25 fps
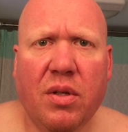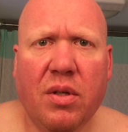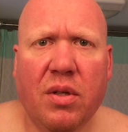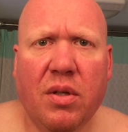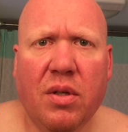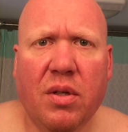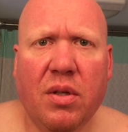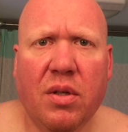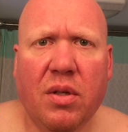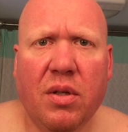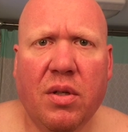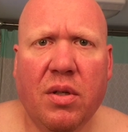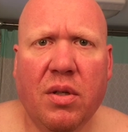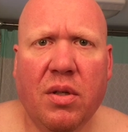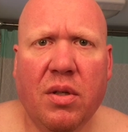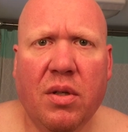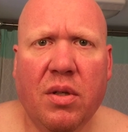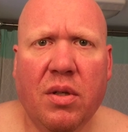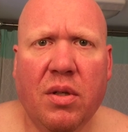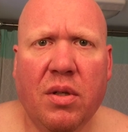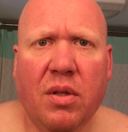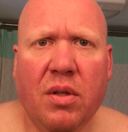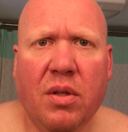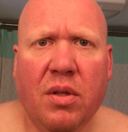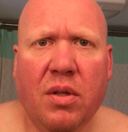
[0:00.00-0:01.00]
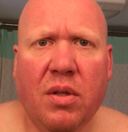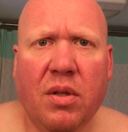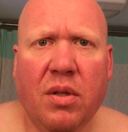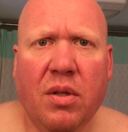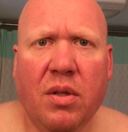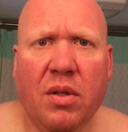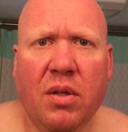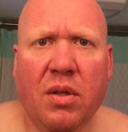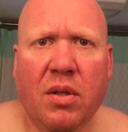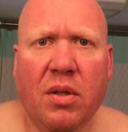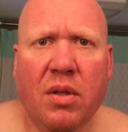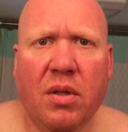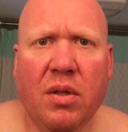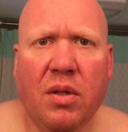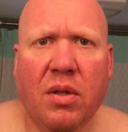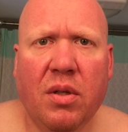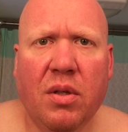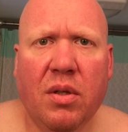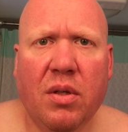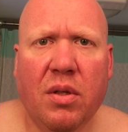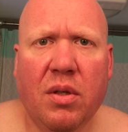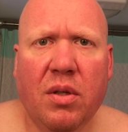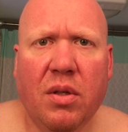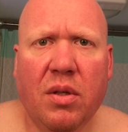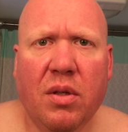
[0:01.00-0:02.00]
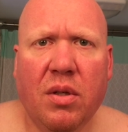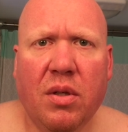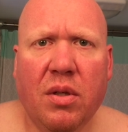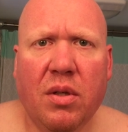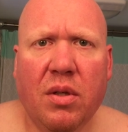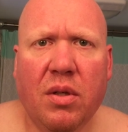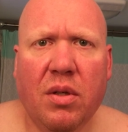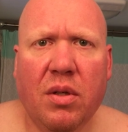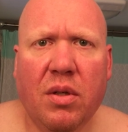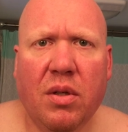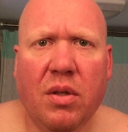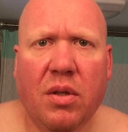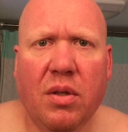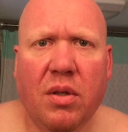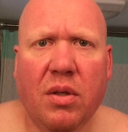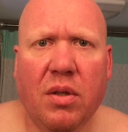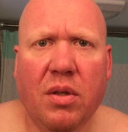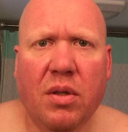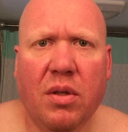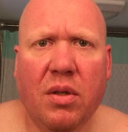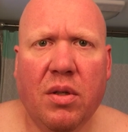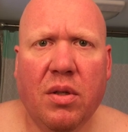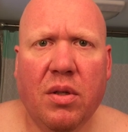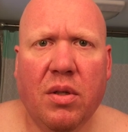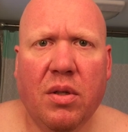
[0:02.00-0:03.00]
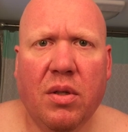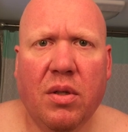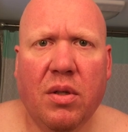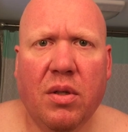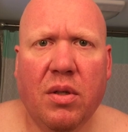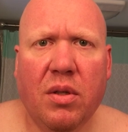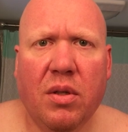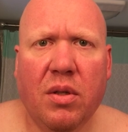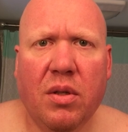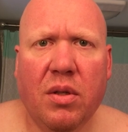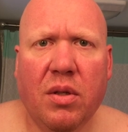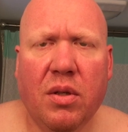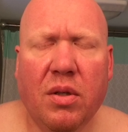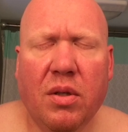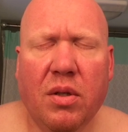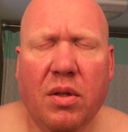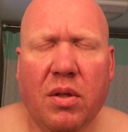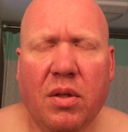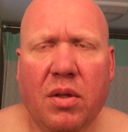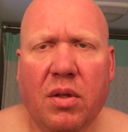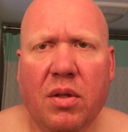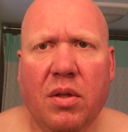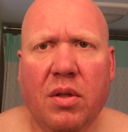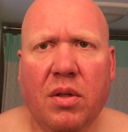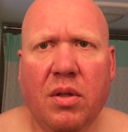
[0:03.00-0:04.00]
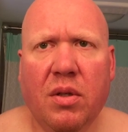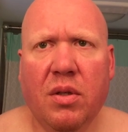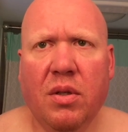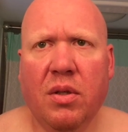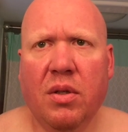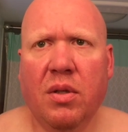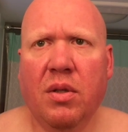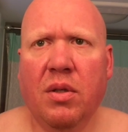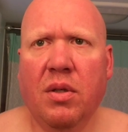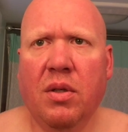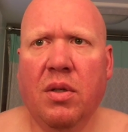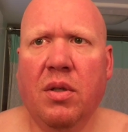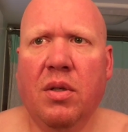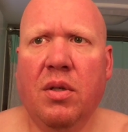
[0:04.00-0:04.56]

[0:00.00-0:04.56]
Nobody speaks.